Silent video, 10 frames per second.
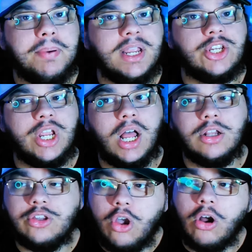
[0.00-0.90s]
picture,
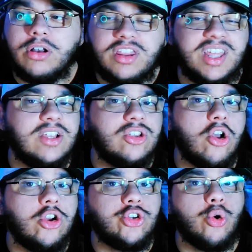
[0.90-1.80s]
don't think
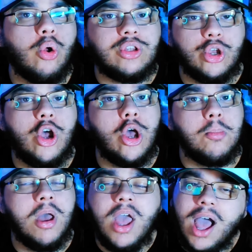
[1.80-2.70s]
so short
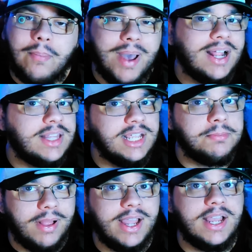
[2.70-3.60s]
term about these
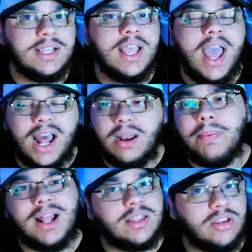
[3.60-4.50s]
players and
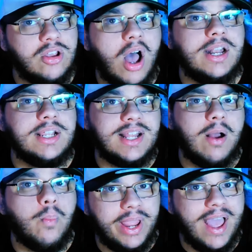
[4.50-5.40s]
about the signings
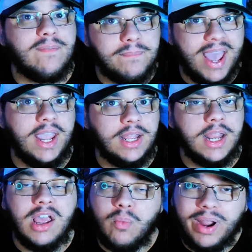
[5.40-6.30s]
that we have made.
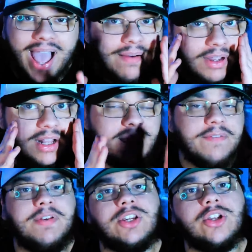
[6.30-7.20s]
We have a clear
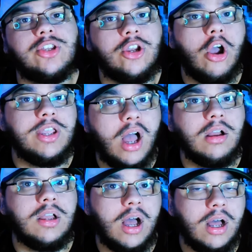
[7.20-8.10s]
vision to go
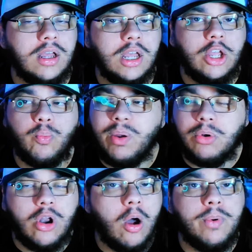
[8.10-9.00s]
younger. We
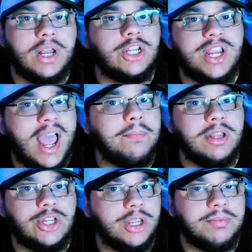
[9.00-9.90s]
will not win a
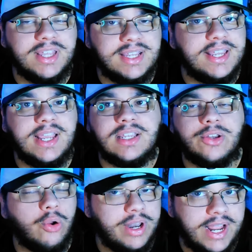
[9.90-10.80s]
championship this
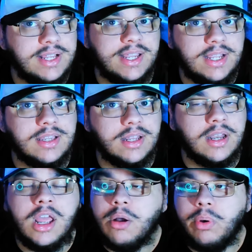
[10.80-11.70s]
season or next season.
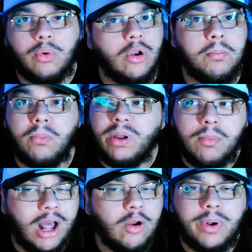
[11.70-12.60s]
We will, we
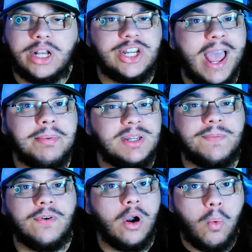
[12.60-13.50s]
might not win a championship
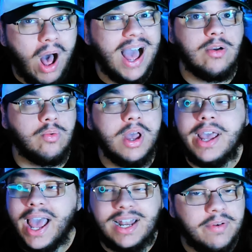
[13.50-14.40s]
for a while.
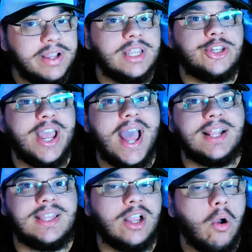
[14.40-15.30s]
And there is a
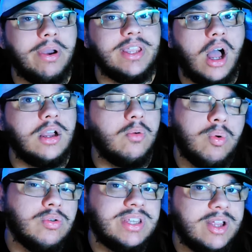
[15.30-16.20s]
chance that going younger
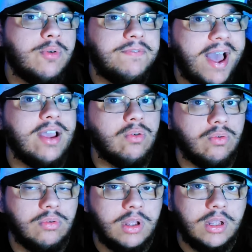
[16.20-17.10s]
will still fail